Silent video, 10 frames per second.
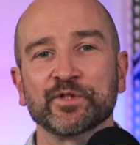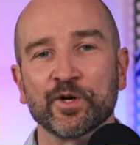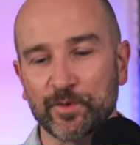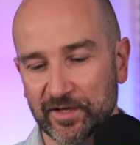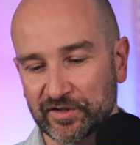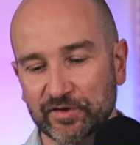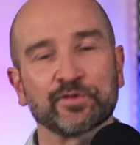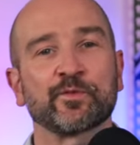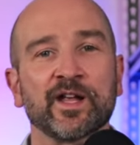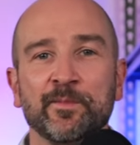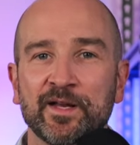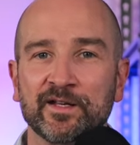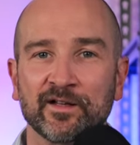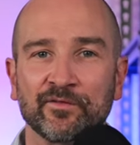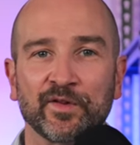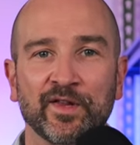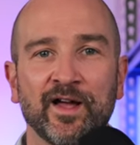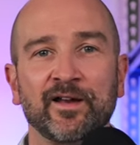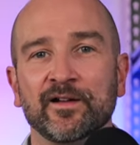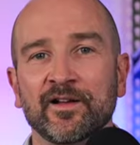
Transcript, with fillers: no issues recommending it for that.